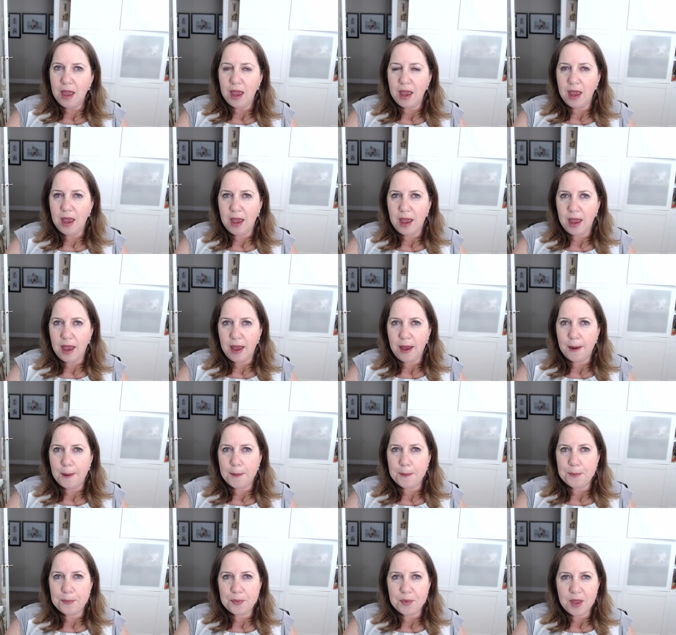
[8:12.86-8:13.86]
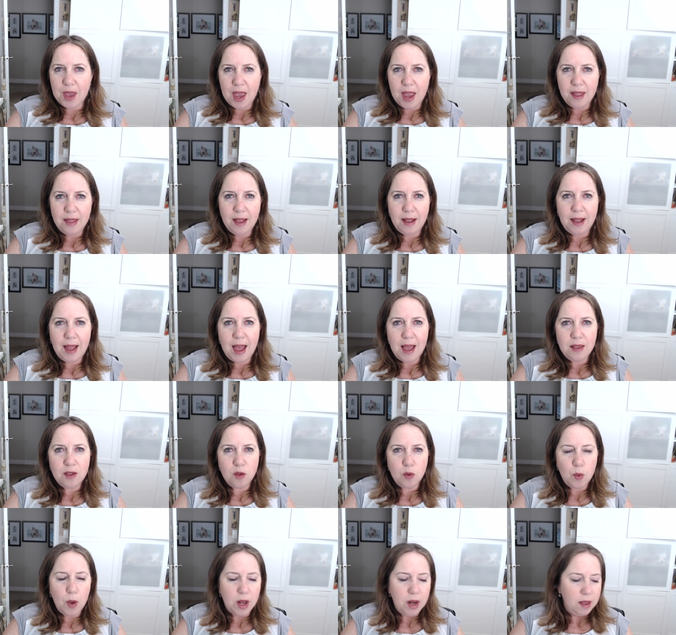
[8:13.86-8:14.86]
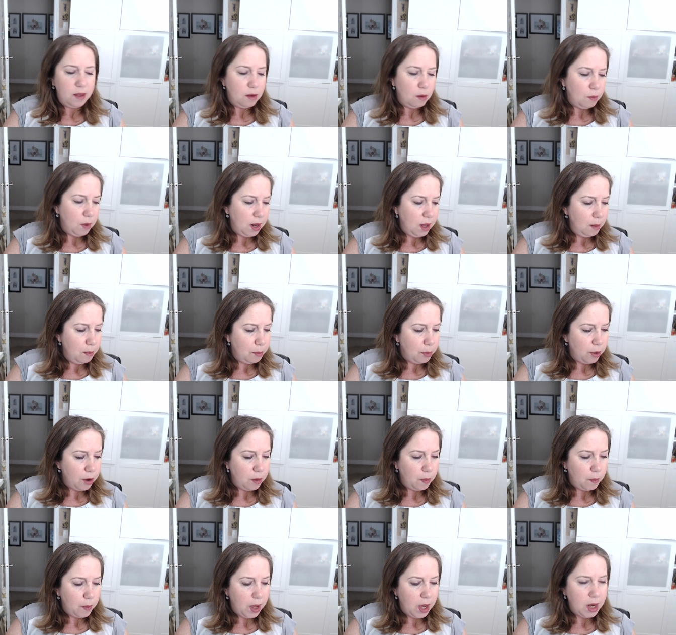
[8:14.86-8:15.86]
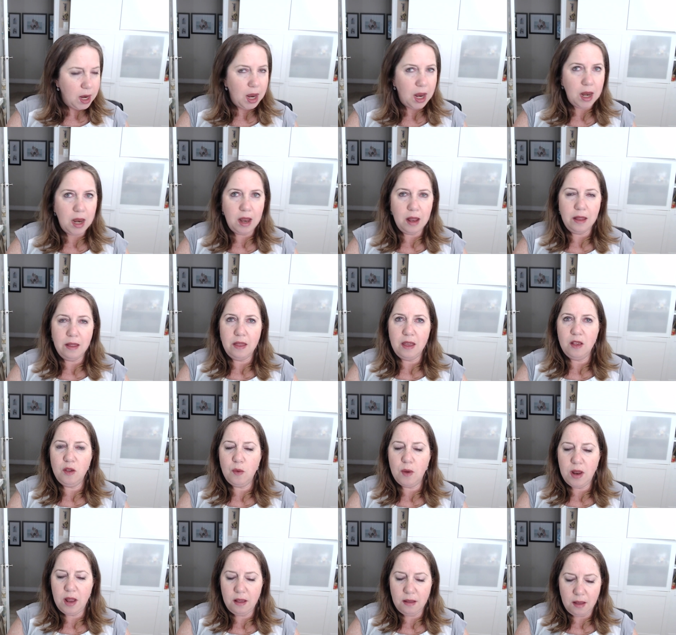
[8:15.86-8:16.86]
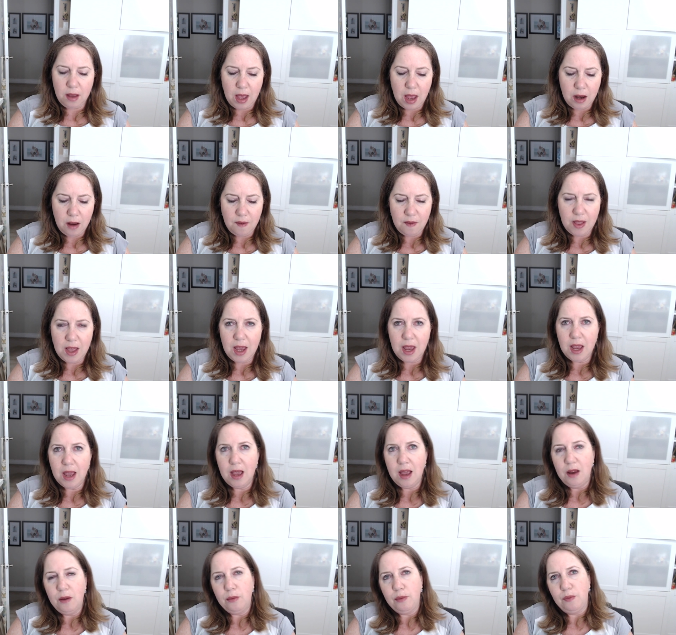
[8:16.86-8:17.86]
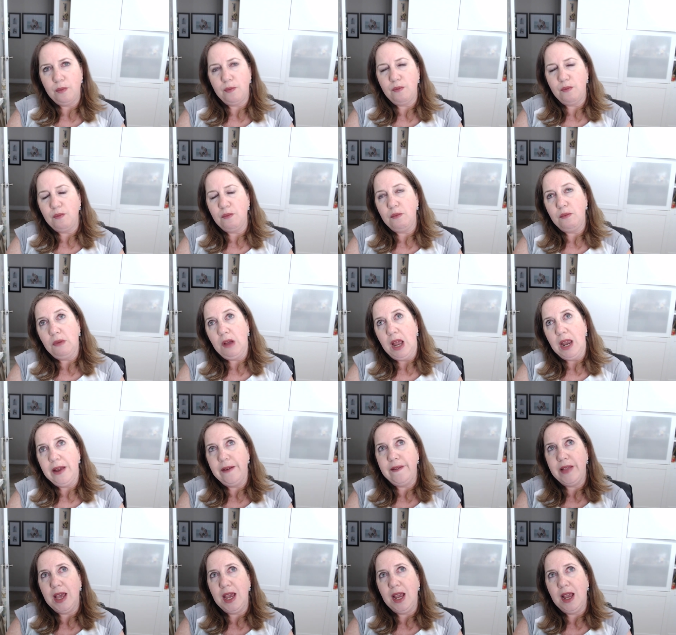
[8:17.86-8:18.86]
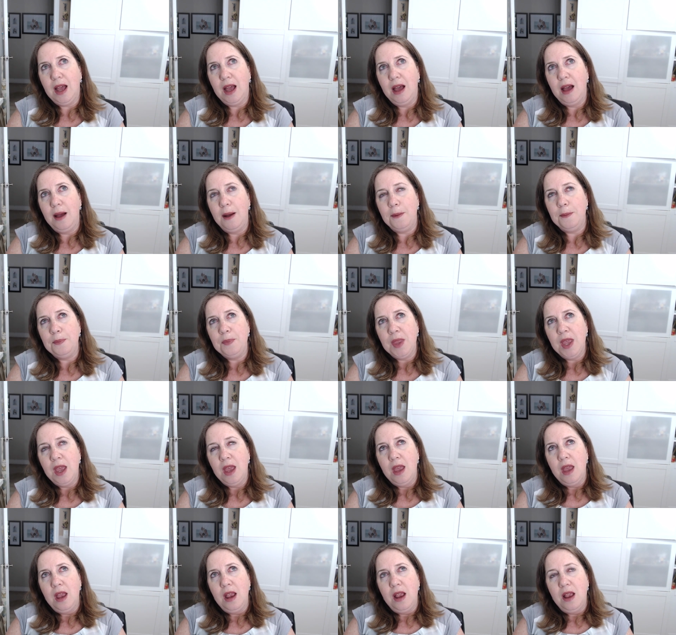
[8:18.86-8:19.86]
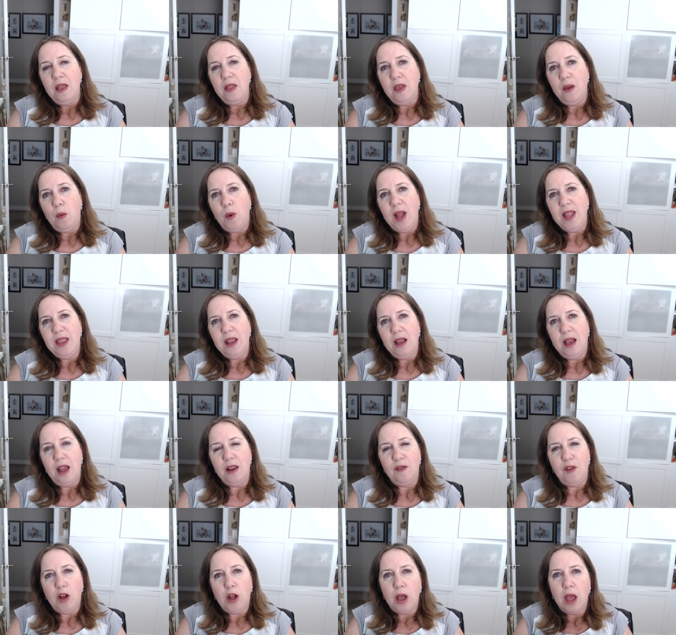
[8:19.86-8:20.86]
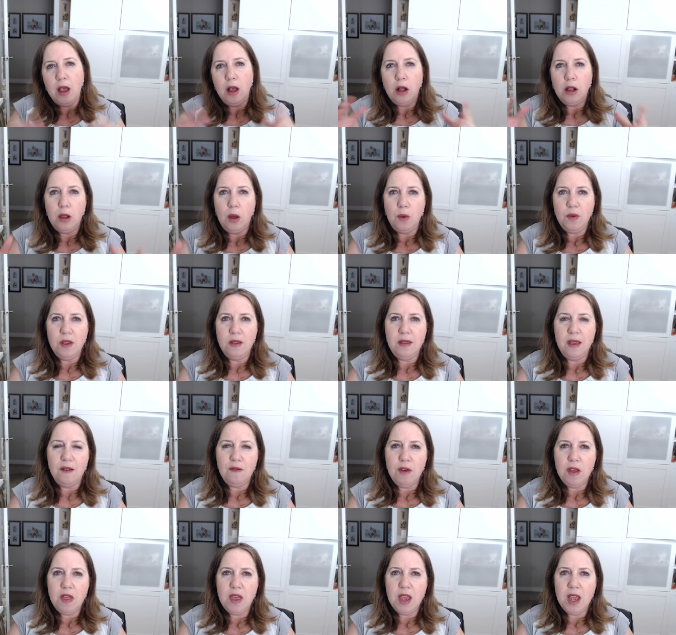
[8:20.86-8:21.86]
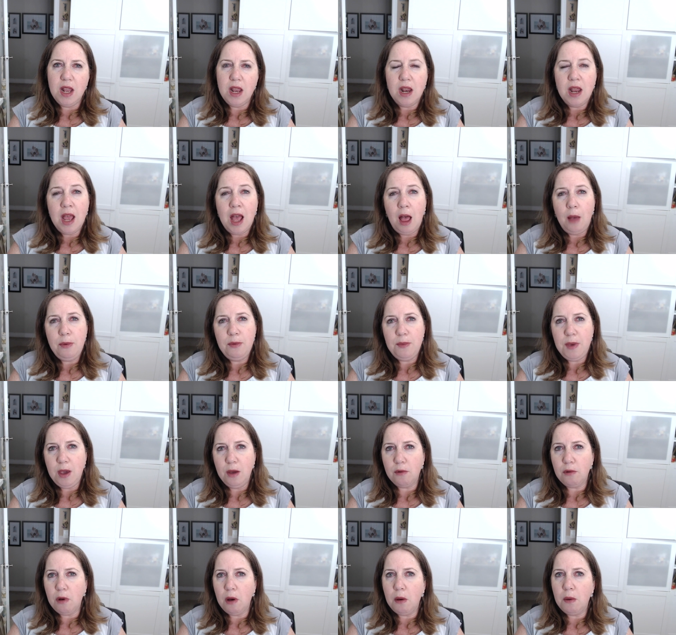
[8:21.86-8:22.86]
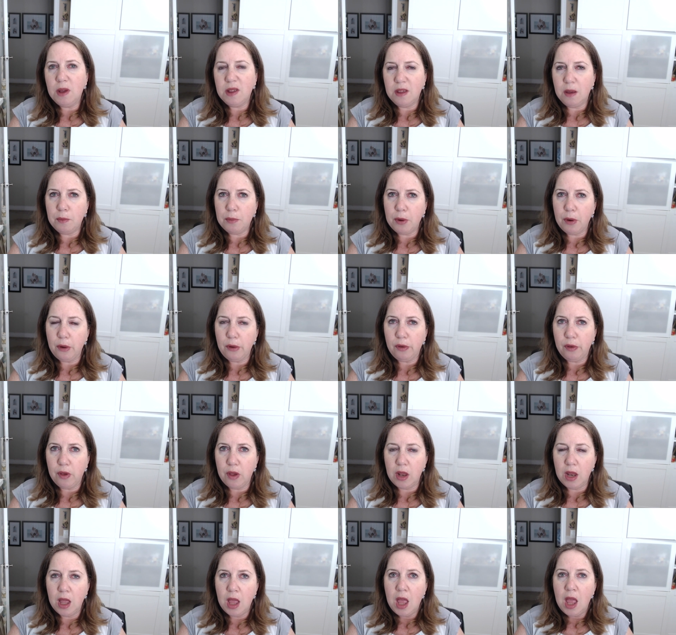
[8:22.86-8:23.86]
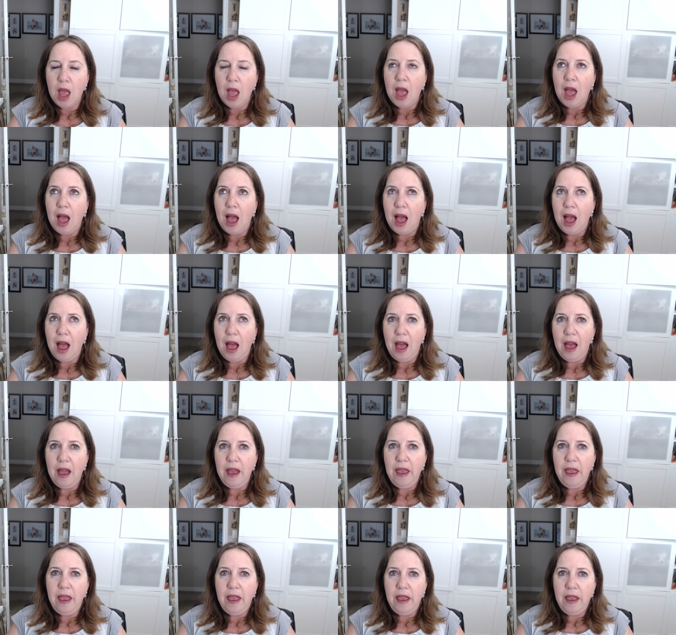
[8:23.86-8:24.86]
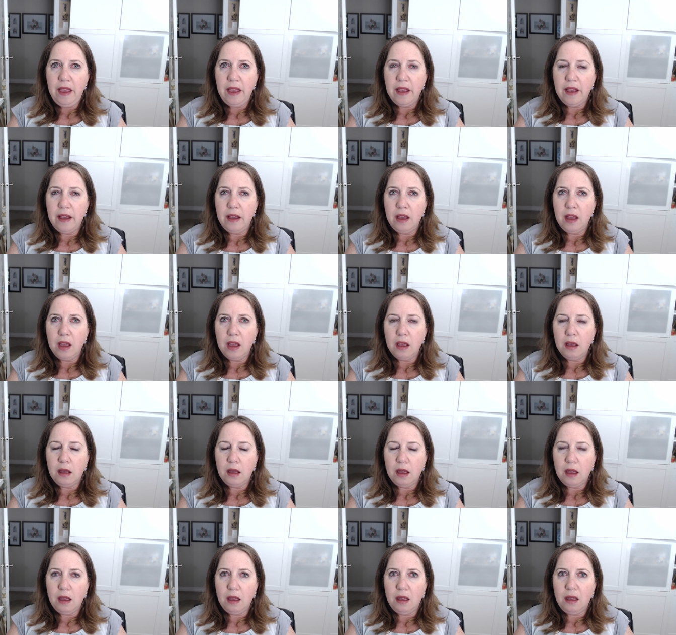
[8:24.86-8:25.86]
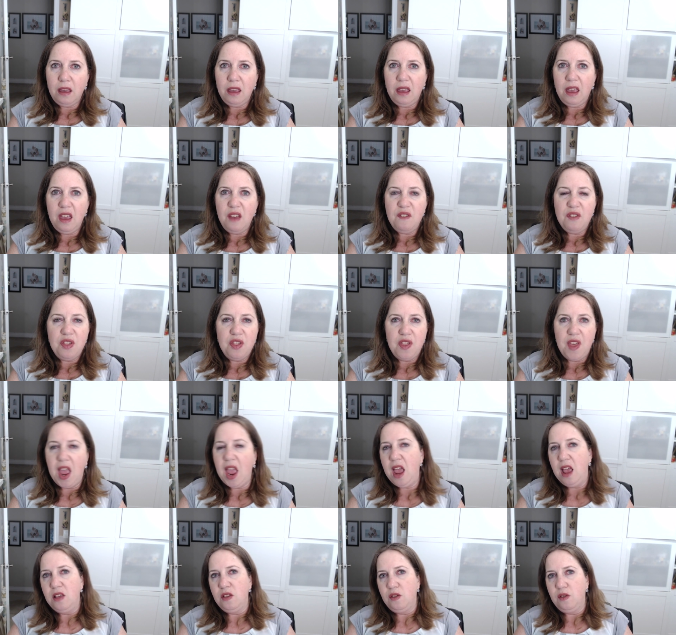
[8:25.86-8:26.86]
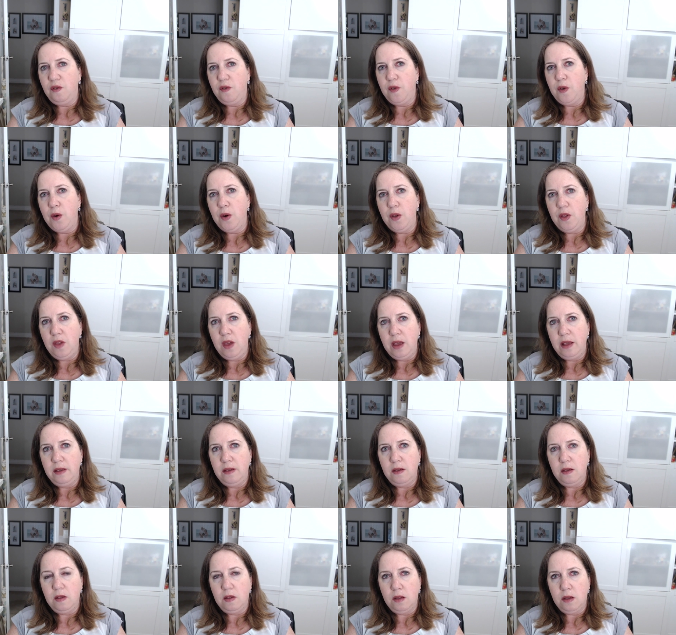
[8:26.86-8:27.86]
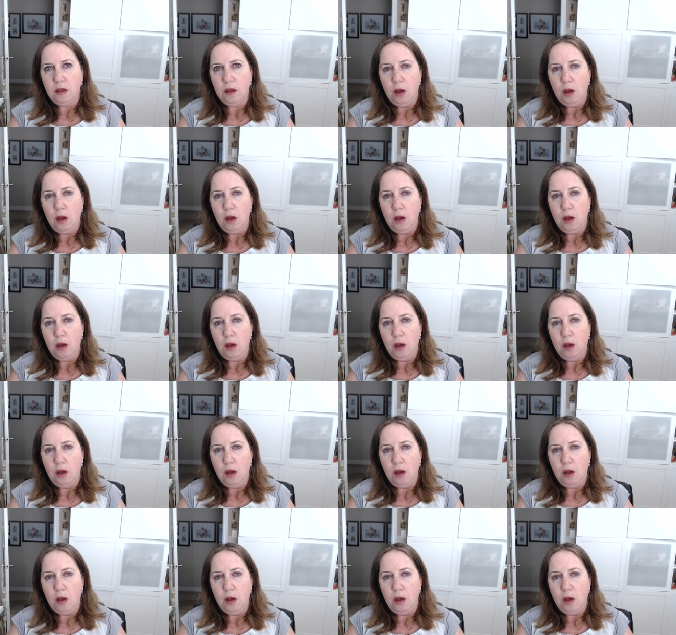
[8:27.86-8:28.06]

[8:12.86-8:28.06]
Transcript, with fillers: um, and the last one it's a really important one and it, this one is kind of like a kind of like um, the one that kind of encloses everything and it helps me grow as a person. I give thanks for this